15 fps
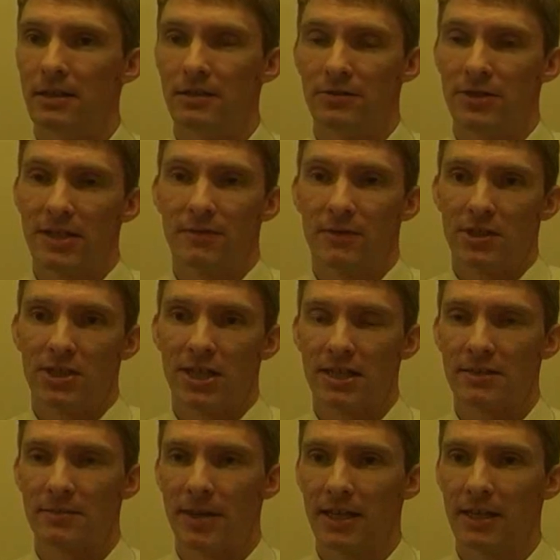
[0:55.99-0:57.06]
and there's even a
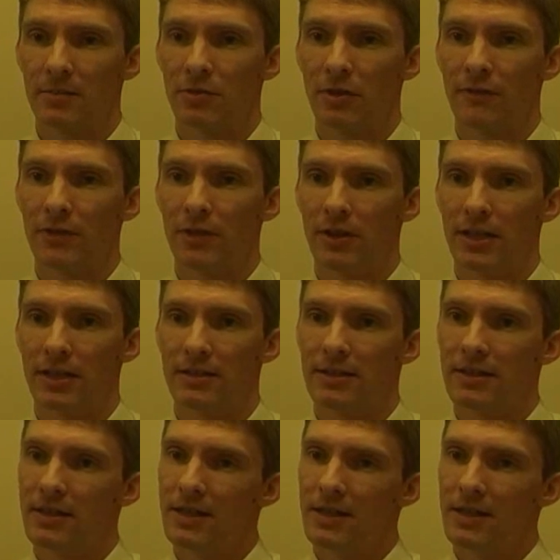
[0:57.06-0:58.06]
chance of making a profit on it.